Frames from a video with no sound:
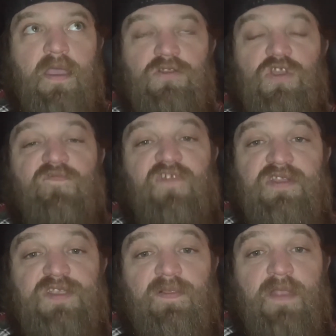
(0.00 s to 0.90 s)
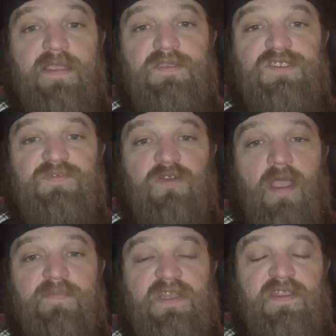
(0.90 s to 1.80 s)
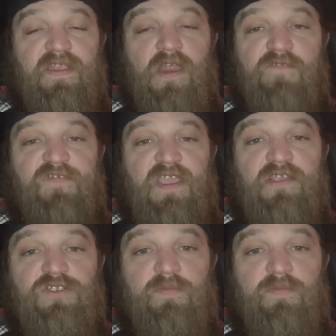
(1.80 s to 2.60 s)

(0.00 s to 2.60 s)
Don't forget to like, subscribe, and hit the notification